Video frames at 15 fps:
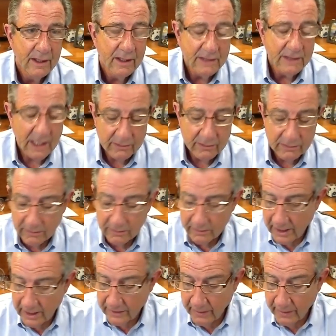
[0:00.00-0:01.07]
Now,
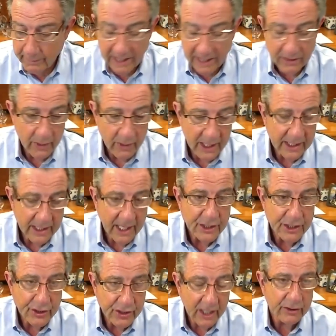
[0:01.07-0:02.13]
by the way, they
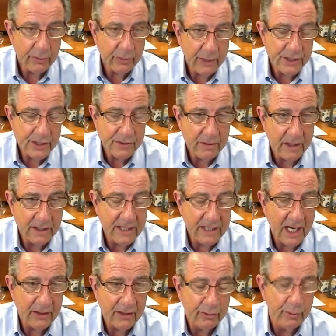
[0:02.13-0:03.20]
shut the restaurant
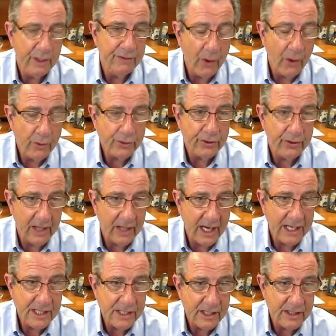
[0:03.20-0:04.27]
down and revoked her
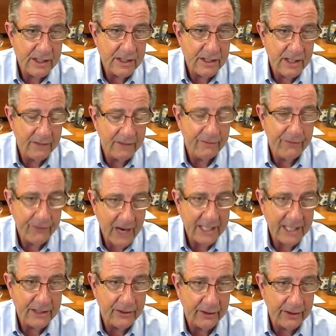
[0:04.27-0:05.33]
license and
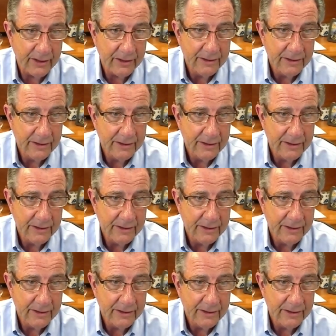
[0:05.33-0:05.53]
fined her.